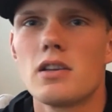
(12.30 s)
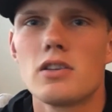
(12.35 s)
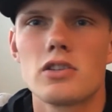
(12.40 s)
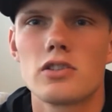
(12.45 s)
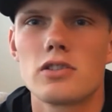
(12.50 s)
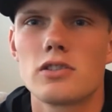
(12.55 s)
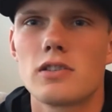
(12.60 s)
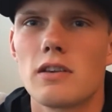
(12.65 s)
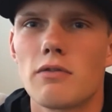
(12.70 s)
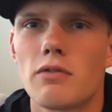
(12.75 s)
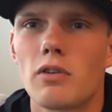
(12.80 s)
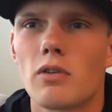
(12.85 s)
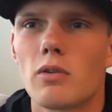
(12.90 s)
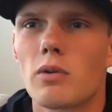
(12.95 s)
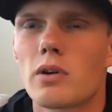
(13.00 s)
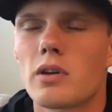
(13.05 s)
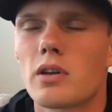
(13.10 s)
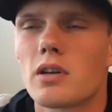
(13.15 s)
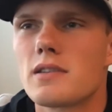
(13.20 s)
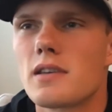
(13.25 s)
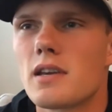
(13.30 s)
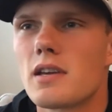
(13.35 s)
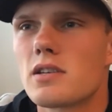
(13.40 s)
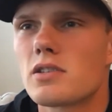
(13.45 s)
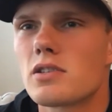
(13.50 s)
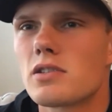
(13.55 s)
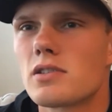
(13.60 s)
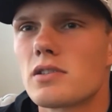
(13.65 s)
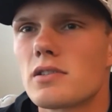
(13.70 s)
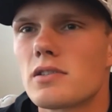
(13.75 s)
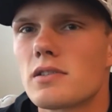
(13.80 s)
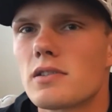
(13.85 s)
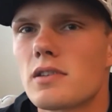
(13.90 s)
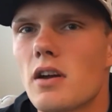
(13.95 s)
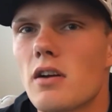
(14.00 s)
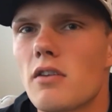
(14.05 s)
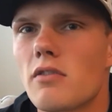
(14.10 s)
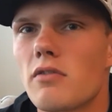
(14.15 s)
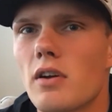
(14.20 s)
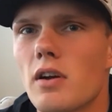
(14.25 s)
there's different organizations and
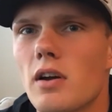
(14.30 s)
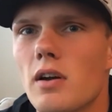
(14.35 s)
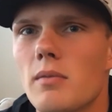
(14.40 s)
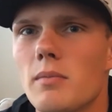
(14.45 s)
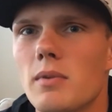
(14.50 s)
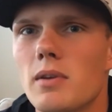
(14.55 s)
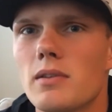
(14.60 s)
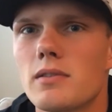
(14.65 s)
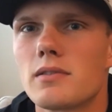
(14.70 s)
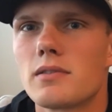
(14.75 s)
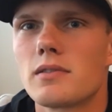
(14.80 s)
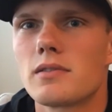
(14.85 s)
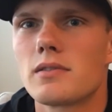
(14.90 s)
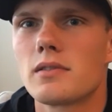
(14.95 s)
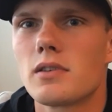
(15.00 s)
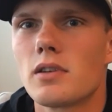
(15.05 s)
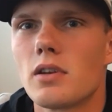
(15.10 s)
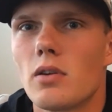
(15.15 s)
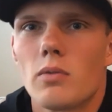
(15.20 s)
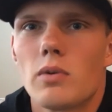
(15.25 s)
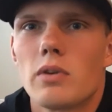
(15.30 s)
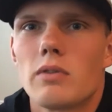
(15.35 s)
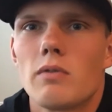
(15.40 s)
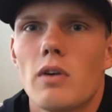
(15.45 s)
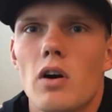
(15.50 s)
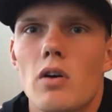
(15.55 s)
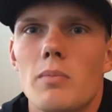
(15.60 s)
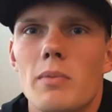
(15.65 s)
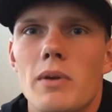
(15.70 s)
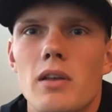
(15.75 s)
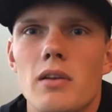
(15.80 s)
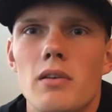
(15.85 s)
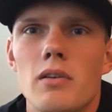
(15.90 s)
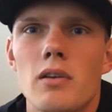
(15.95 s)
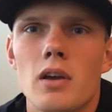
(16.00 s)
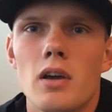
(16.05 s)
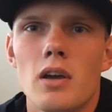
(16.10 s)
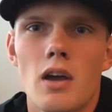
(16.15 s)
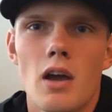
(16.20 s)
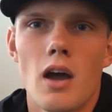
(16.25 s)
stuff. It's, you know, we've all been
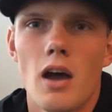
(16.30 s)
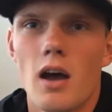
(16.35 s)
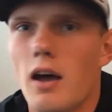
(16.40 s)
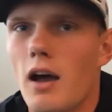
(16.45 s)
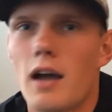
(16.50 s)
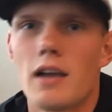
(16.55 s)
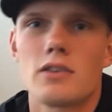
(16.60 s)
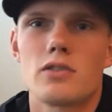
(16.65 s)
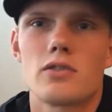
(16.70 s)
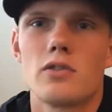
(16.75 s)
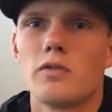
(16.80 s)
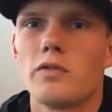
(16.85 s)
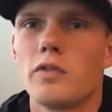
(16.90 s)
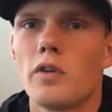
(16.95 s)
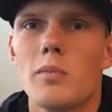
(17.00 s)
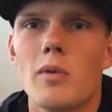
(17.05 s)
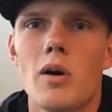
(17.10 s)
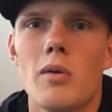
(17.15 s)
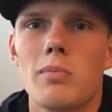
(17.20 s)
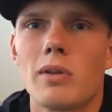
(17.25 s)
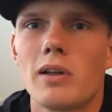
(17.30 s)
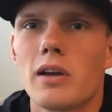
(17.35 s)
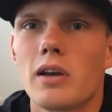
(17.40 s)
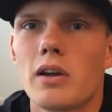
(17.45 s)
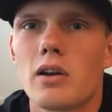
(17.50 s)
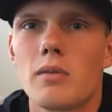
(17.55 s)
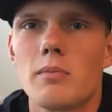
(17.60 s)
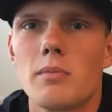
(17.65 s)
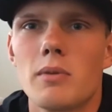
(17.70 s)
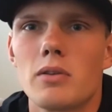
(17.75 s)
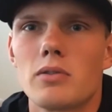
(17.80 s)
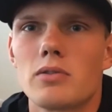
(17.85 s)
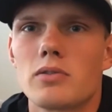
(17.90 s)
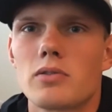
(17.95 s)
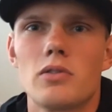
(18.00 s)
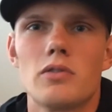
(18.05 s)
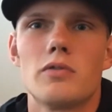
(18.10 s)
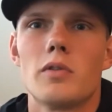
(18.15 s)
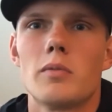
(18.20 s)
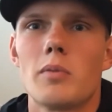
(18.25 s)
a high school football player, a middle
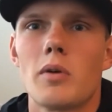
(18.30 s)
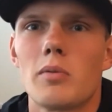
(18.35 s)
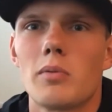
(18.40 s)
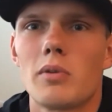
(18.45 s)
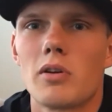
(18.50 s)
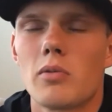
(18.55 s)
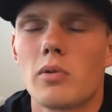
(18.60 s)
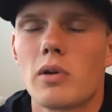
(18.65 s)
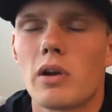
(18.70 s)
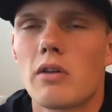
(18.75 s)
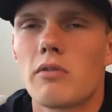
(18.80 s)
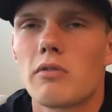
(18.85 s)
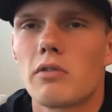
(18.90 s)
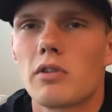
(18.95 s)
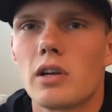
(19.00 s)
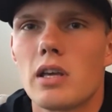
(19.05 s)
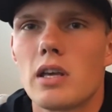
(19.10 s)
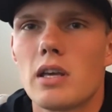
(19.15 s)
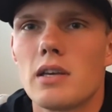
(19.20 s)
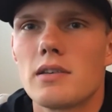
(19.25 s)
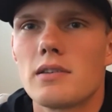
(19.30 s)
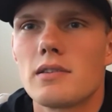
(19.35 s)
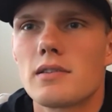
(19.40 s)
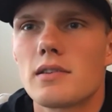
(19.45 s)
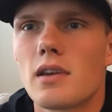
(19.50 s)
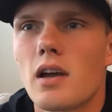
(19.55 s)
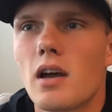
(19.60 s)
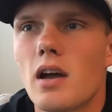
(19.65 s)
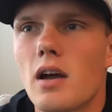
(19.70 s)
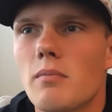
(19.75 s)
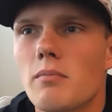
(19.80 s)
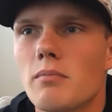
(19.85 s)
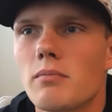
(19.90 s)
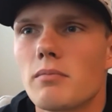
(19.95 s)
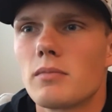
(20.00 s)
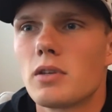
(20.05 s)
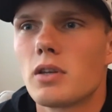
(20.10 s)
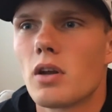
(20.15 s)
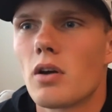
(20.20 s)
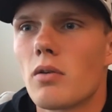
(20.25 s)
school football player, whatever it is,
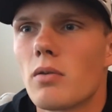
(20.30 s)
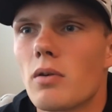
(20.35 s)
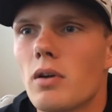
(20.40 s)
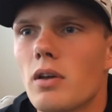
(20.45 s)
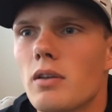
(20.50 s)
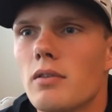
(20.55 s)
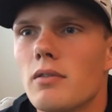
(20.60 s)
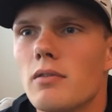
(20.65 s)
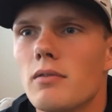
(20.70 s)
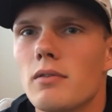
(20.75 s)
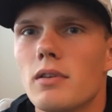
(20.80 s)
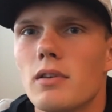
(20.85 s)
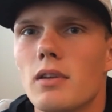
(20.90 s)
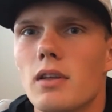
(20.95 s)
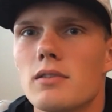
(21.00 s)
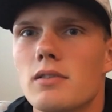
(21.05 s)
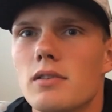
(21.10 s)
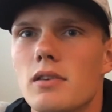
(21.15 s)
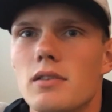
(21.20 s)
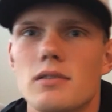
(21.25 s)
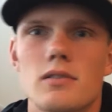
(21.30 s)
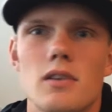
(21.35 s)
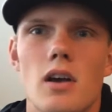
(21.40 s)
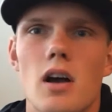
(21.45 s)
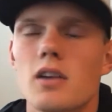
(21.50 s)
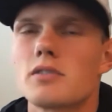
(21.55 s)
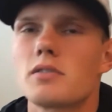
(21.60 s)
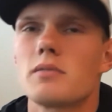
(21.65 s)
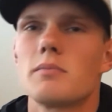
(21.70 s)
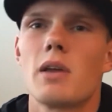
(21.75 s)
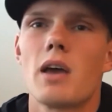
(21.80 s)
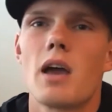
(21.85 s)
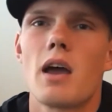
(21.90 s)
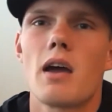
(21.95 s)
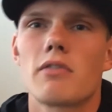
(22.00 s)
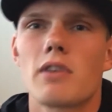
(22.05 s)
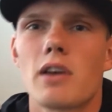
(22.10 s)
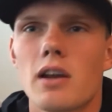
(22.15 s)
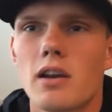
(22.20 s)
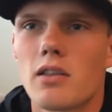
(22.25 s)
you know, and it's awesome to
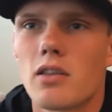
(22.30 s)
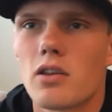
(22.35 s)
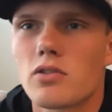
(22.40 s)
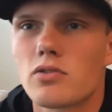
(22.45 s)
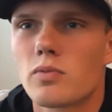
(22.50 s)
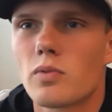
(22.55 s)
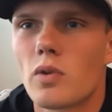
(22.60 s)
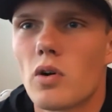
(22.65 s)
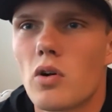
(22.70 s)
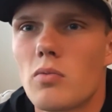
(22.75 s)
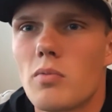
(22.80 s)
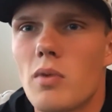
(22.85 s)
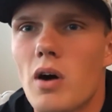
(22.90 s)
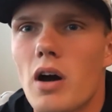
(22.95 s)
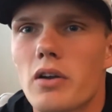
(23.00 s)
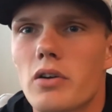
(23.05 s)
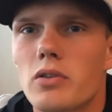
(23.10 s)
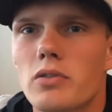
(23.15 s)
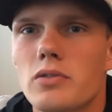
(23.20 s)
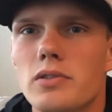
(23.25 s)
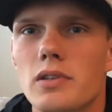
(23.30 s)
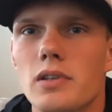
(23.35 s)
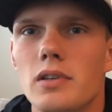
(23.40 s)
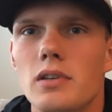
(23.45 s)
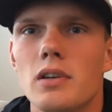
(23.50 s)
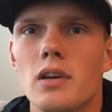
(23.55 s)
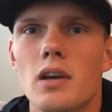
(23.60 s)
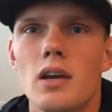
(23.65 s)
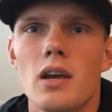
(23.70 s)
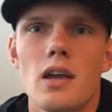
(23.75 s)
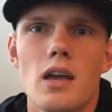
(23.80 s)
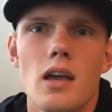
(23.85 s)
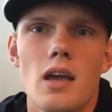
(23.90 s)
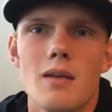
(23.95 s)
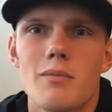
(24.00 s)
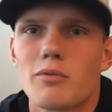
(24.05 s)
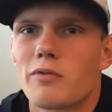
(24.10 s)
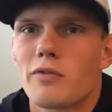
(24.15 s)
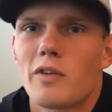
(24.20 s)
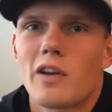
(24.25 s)
have kind of those role models and
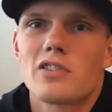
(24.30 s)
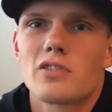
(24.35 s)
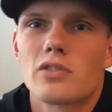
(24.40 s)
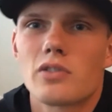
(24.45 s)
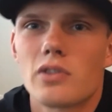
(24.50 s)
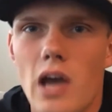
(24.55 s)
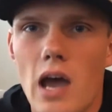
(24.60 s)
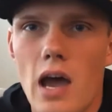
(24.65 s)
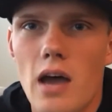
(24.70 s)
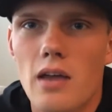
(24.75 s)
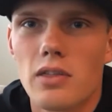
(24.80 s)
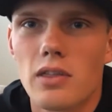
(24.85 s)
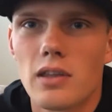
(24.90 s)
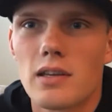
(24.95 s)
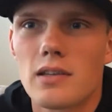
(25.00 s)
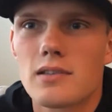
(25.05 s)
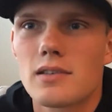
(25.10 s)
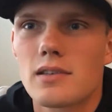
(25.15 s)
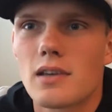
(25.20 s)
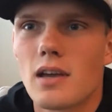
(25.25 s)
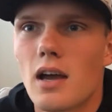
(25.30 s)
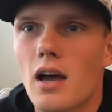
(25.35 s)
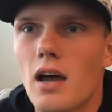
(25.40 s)
professional athletes